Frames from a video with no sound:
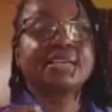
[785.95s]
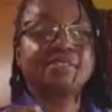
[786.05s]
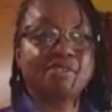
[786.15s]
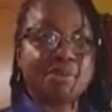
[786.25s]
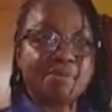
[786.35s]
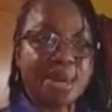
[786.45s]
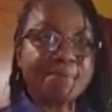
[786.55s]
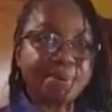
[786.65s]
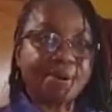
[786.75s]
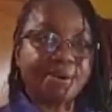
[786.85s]

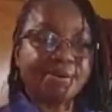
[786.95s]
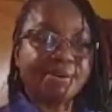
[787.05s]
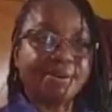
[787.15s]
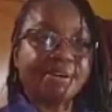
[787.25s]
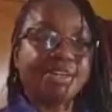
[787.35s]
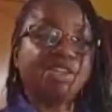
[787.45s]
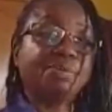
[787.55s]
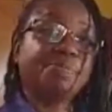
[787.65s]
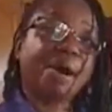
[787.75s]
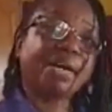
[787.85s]
Remember, your
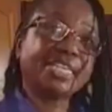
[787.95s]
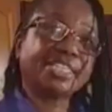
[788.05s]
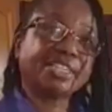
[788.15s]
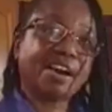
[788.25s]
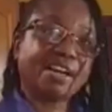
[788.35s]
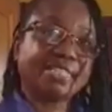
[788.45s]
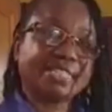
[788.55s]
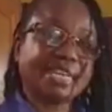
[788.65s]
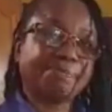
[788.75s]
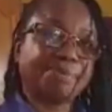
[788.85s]
body is God's
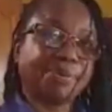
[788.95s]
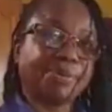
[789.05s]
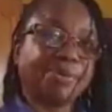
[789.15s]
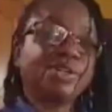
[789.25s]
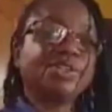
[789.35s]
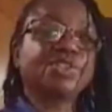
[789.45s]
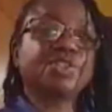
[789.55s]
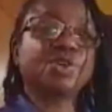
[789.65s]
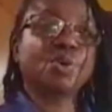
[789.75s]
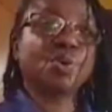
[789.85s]
temple,
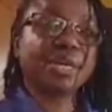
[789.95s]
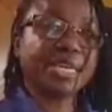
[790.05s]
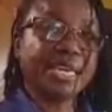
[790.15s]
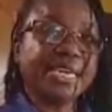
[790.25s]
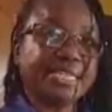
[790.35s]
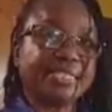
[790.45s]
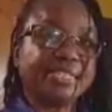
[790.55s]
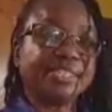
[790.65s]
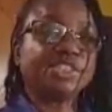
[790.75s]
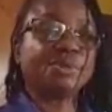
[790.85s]
so eat
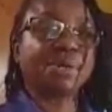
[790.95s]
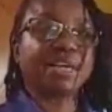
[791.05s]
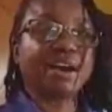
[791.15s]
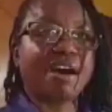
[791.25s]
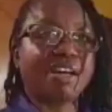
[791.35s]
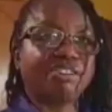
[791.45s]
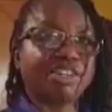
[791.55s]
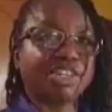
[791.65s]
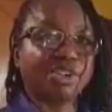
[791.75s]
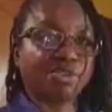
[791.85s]
to bring honor
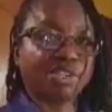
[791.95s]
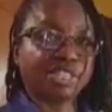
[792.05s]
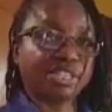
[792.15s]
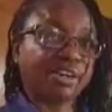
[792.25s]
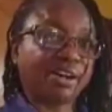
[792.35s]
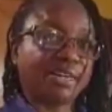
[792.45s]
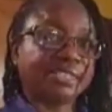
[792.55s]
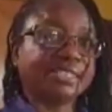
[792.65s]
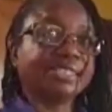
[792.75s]
and glory to God.